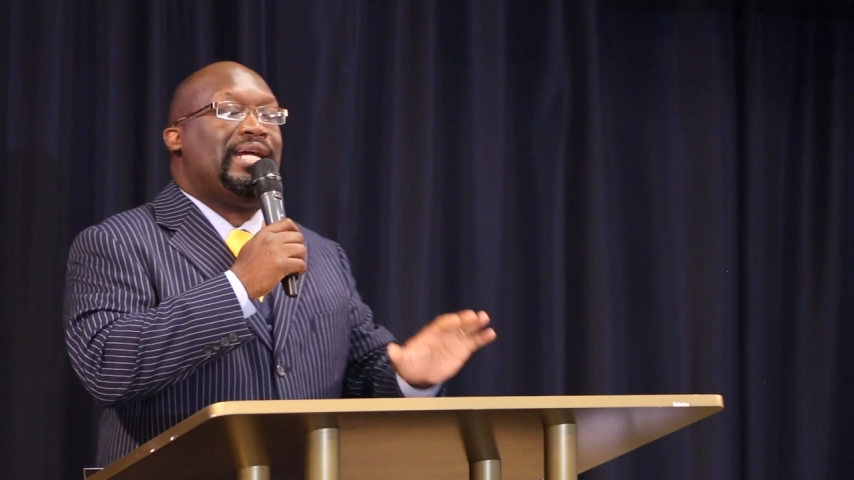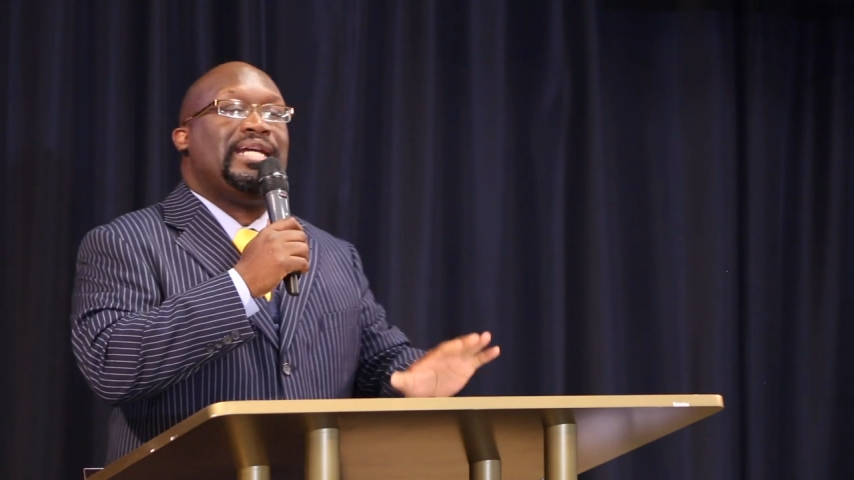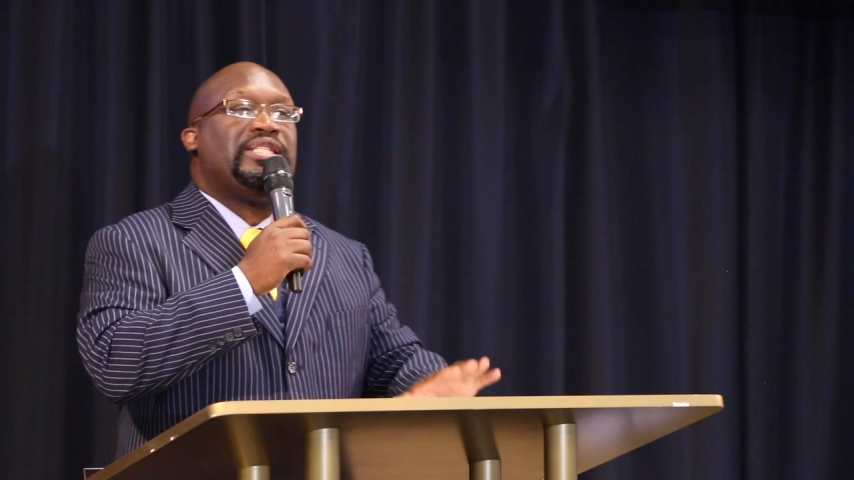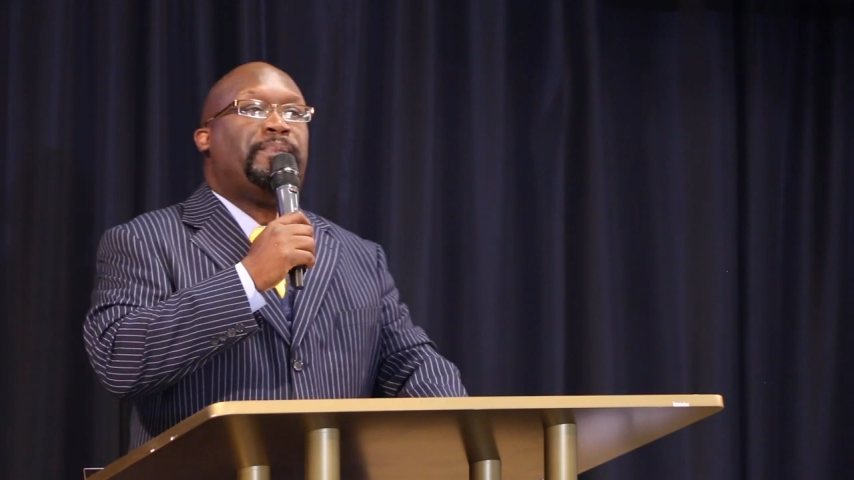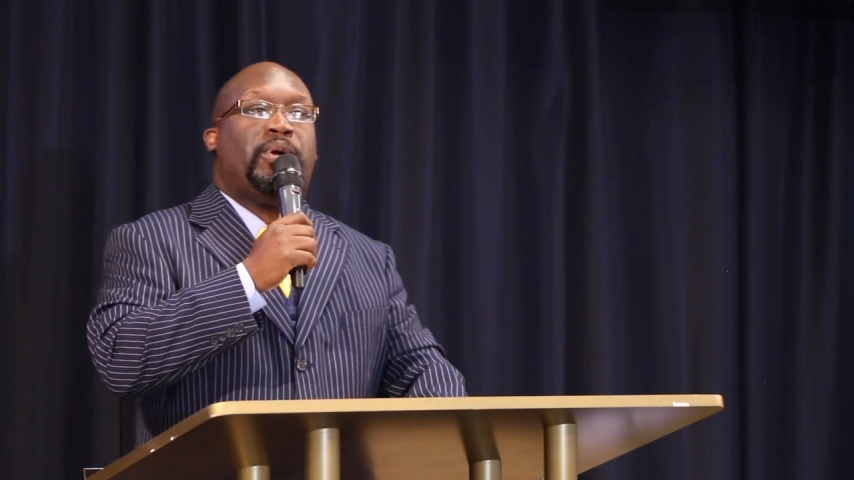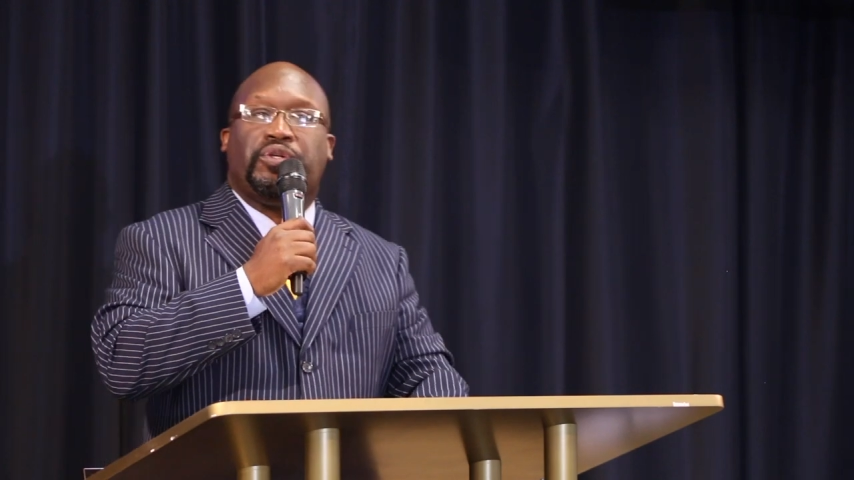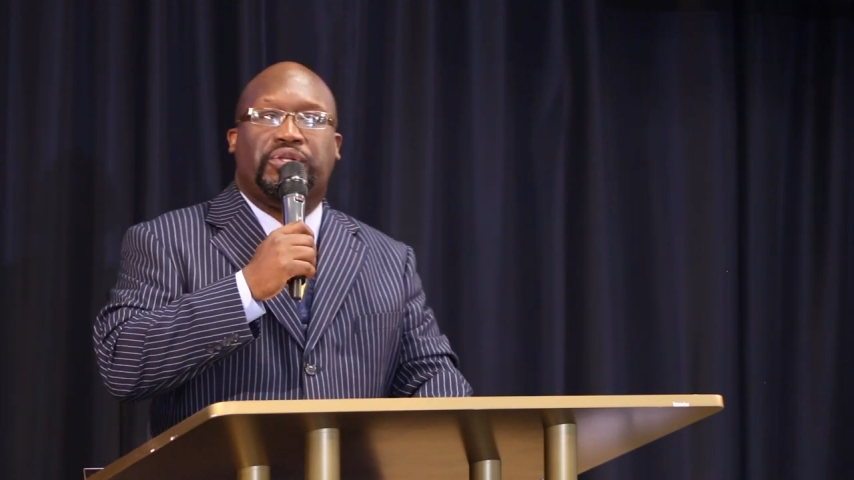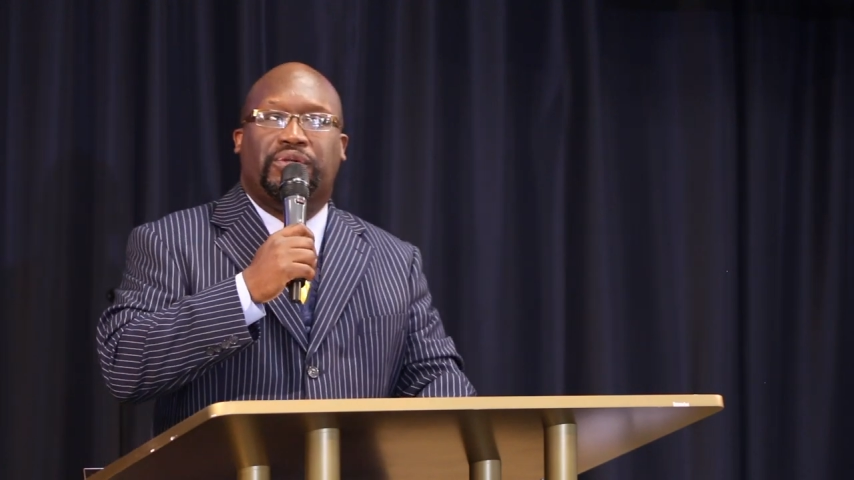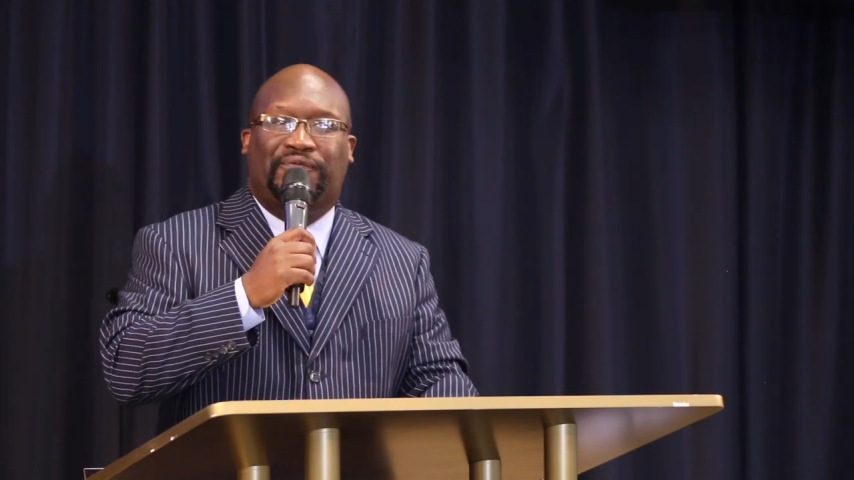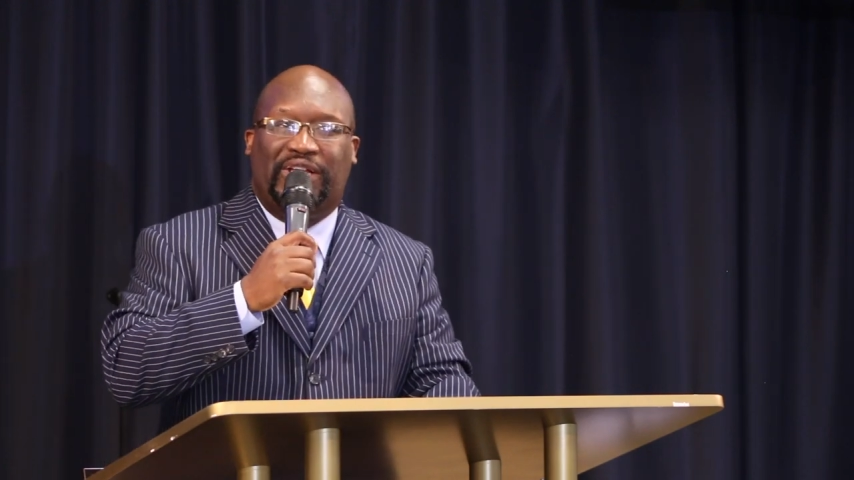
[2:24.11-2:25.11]
there is a
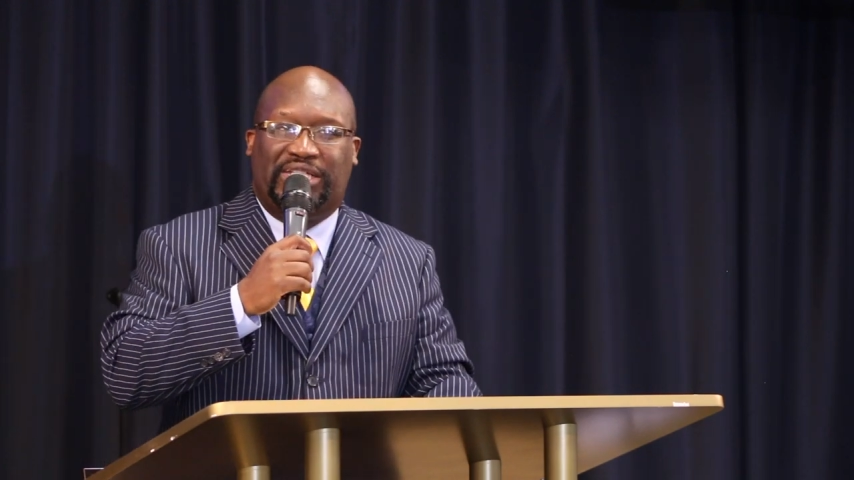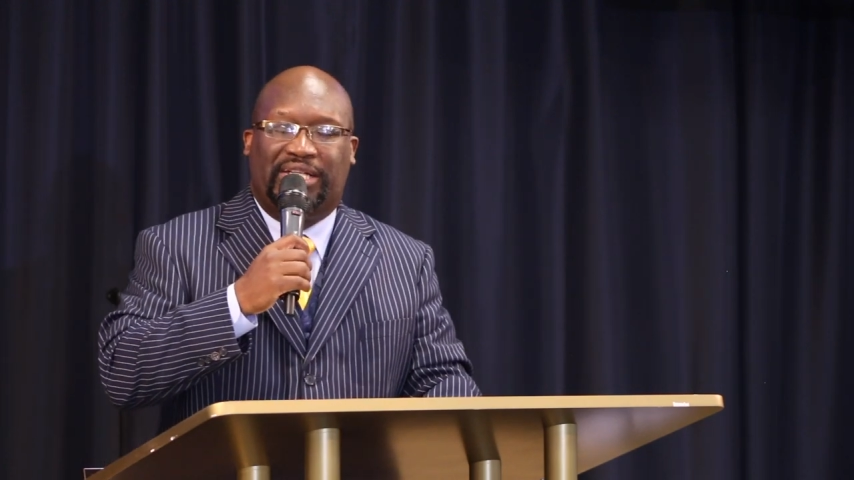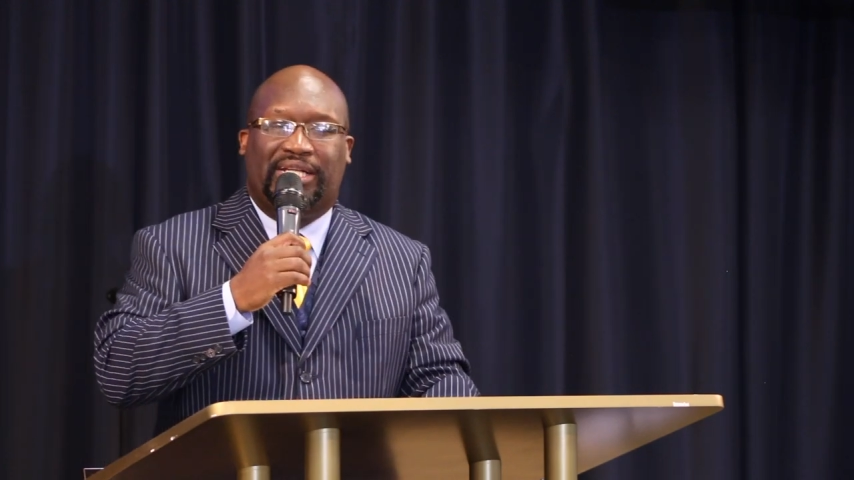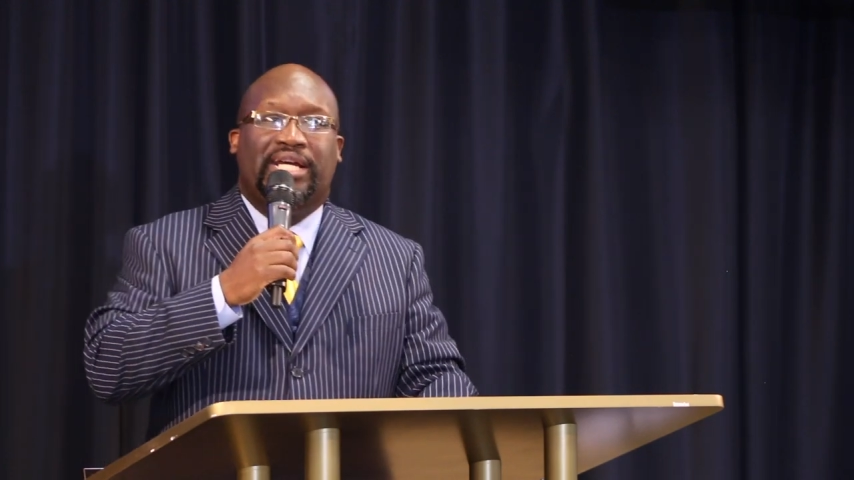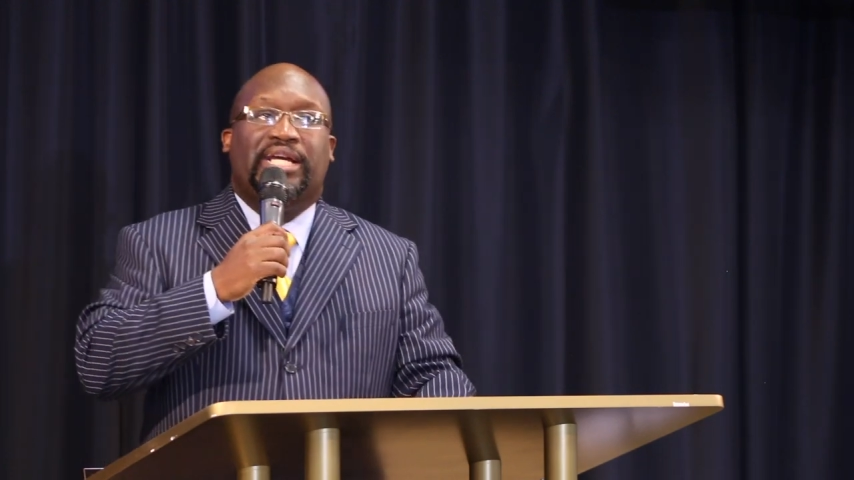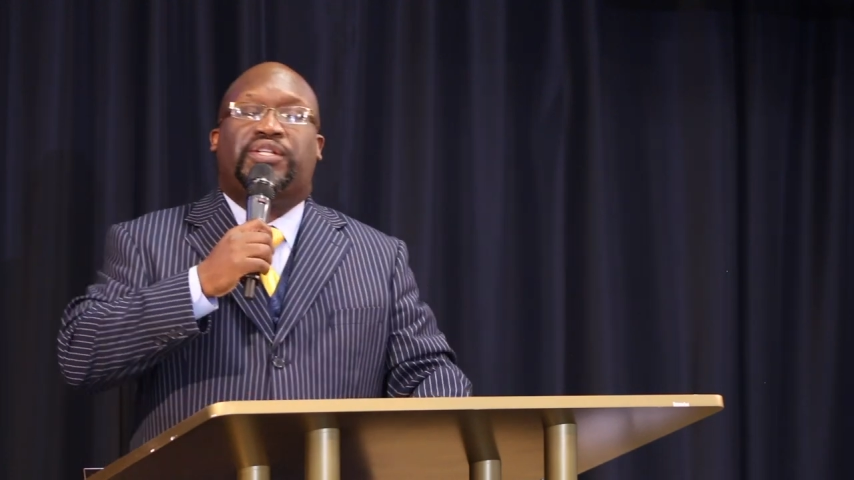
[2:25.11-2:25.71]
personal vision